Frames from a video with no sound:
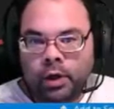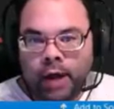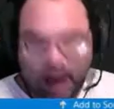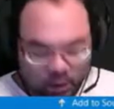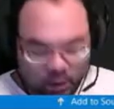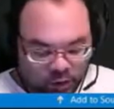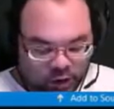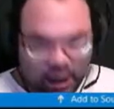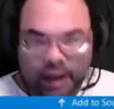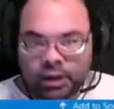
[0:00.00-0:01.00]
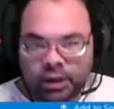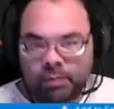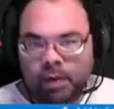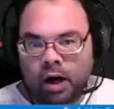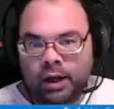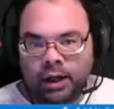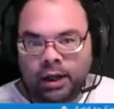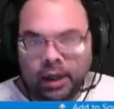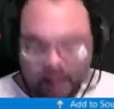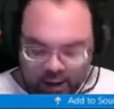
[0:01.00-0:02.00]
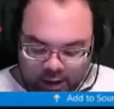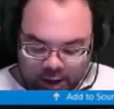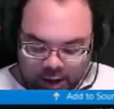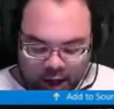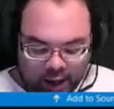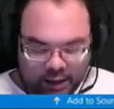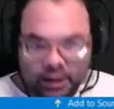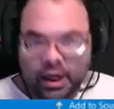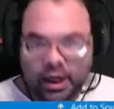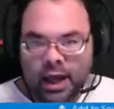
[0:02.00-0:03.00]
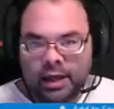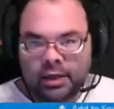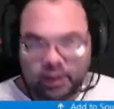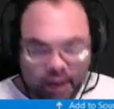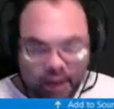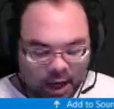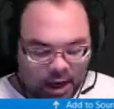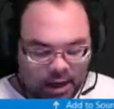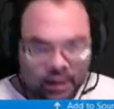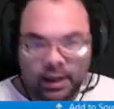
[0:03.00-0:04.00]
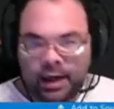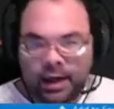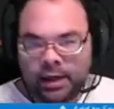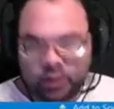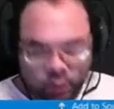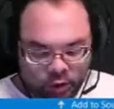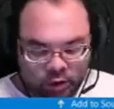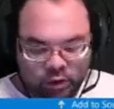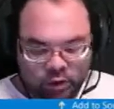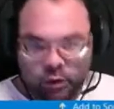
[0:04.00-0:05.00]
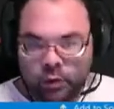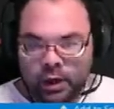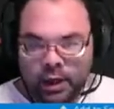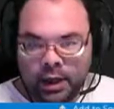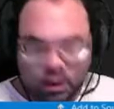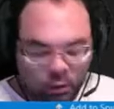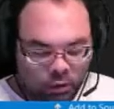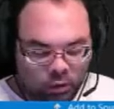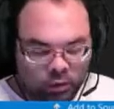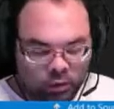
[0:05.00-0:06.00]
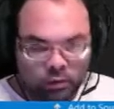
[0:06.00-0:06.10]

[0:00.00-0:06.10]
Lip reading: our text body dot text, and it is going to equal